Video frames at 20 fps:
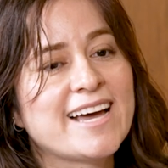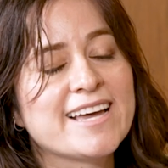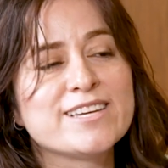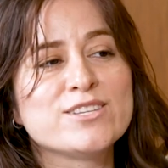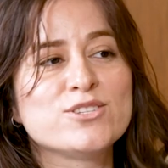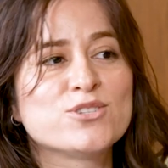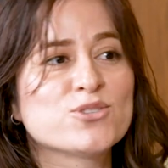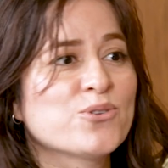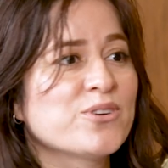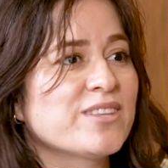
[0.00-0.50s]
I
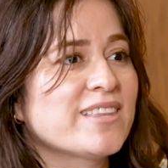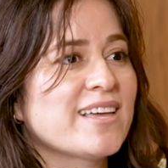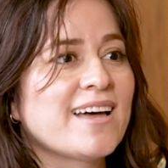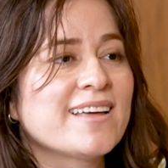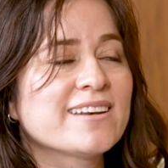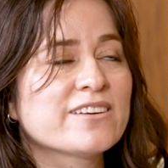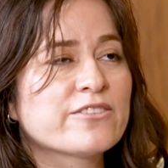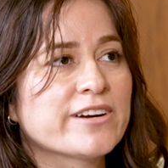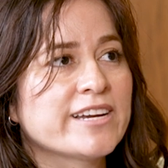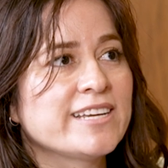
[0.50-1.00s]
enjoy
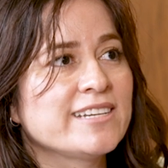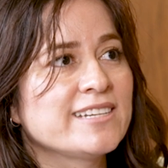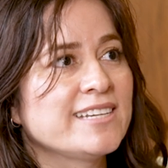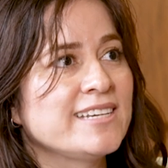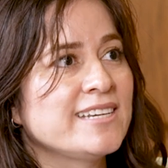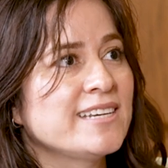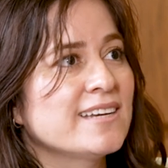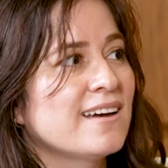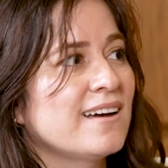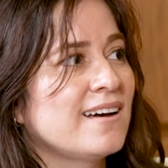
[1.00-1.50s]
that
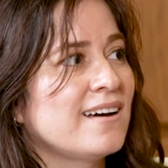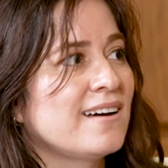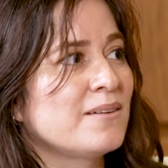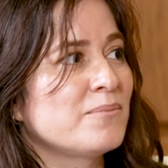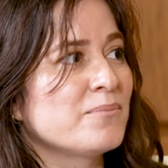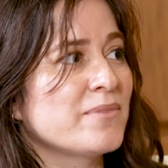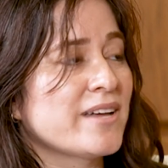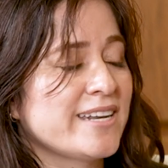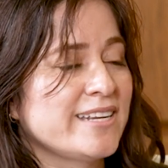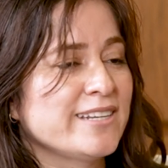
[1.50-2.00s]
greatly
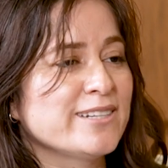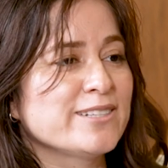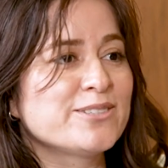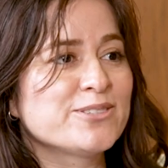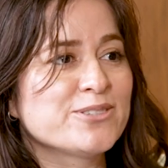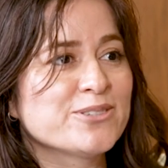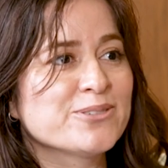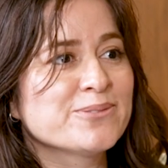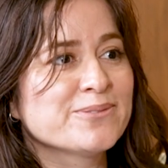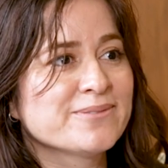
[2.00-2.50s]
at
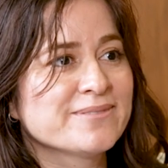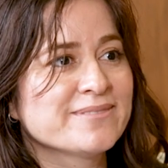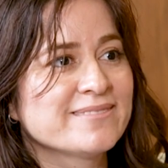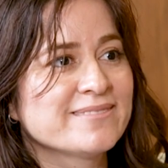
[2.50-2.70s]
LSU.